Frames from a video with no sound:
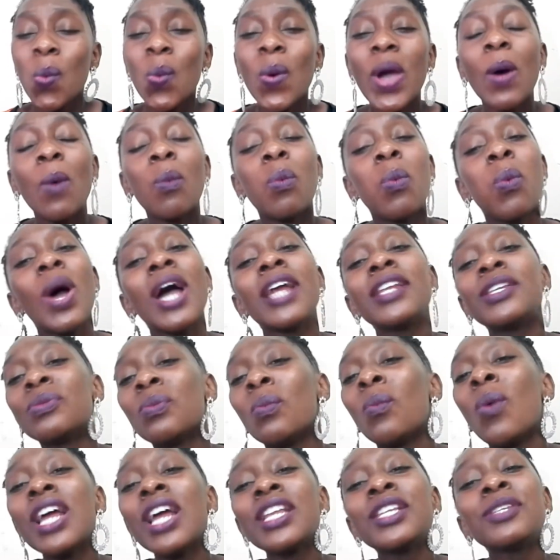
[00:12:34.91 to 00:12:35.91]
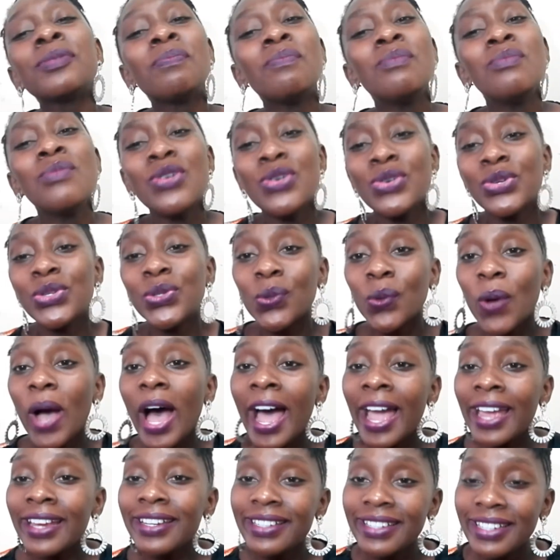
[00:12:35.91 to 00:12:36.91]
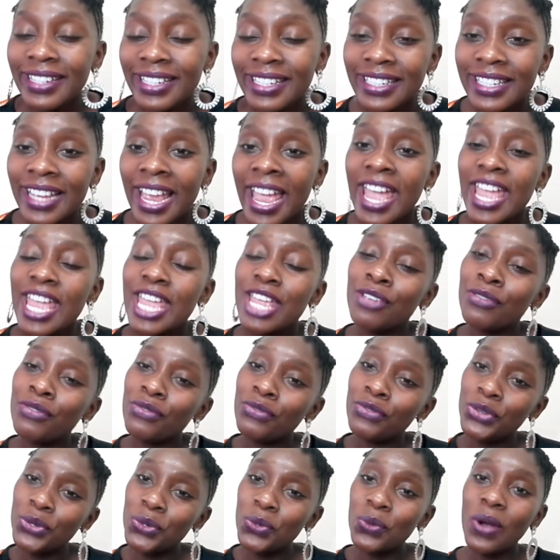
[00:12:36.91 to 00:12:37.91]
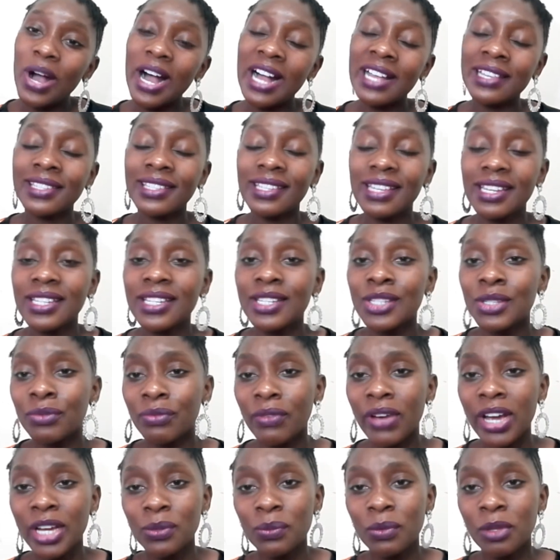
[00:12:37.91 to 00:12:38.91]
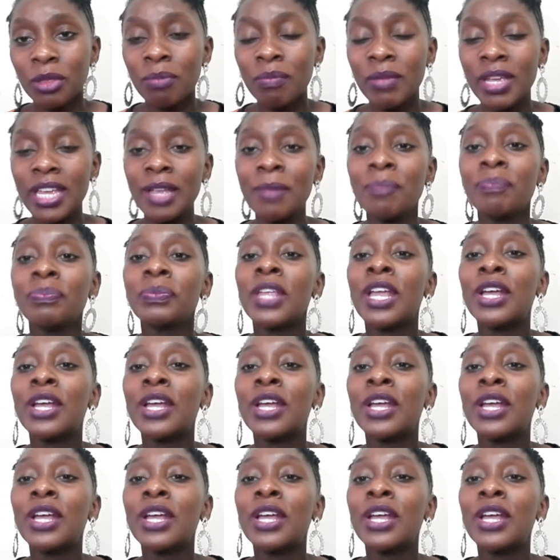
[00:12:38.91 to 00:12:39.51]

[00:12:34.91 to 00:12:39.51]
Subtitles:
What more do I need if you are satisfied with me?